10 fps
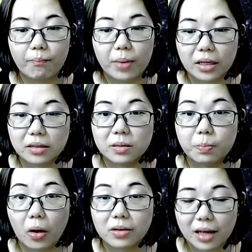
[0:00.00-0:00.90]
being
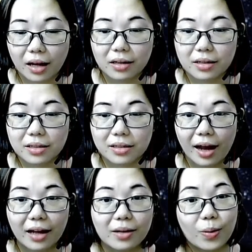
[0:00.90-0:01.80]
spontaneous
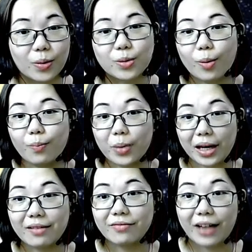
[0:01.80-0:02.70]
and also
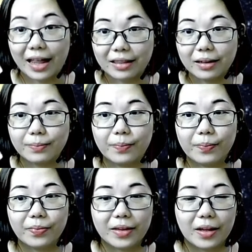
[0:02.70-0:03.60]
being random.
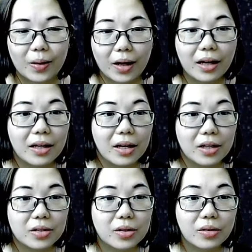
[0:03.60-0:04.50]
Okay,
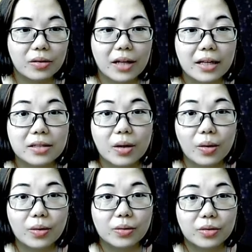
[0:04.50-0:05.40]
so let's
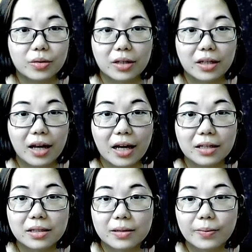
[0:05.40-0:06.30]
go to the
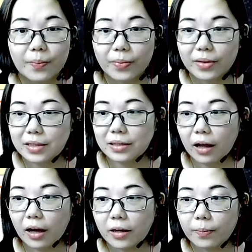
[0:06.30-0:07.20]
next
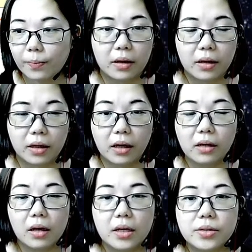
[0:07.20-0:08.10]
slide.
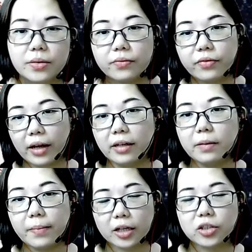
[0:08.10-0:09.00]
Okay, so
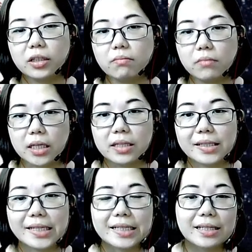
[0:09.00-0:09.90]
random actually
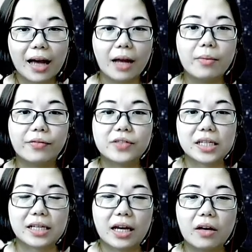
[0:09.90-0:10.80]
means the time of
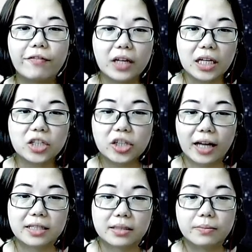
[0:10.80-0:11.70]
decay of each
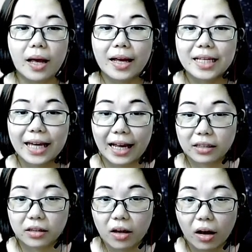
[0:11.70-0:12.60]
atom
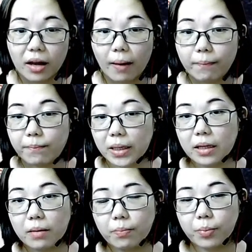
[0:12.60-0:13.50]
cannot
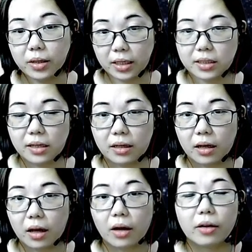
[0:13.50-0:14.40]
be predicted.
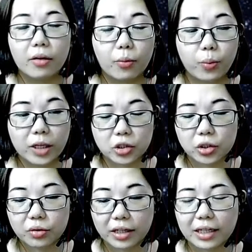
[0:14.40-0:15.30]

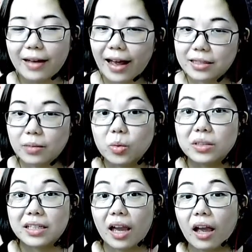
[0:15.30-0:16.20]
Which uranium atom will
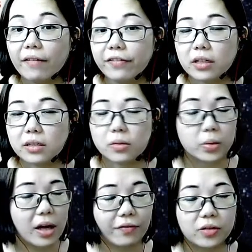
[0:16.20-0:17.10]
decay first?
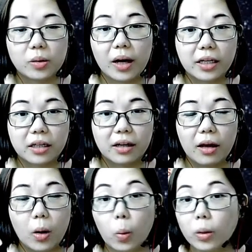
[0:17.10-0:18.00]
We have no idea.
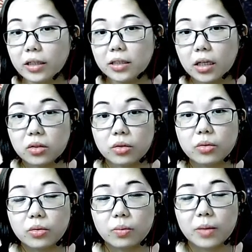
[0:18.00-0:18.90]
Will it take
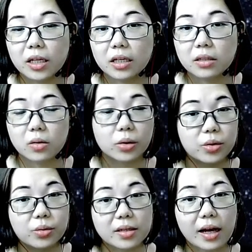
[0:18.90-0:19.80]
2 minutes or
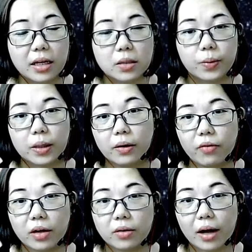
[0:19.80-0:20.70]
2 seconds for the
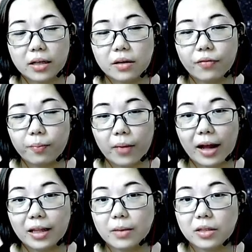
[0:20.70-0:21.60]
radioactive
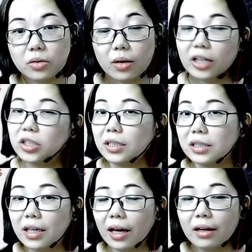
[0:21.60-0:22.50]
elements to actually
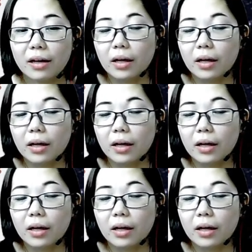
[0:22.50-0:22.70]
decay?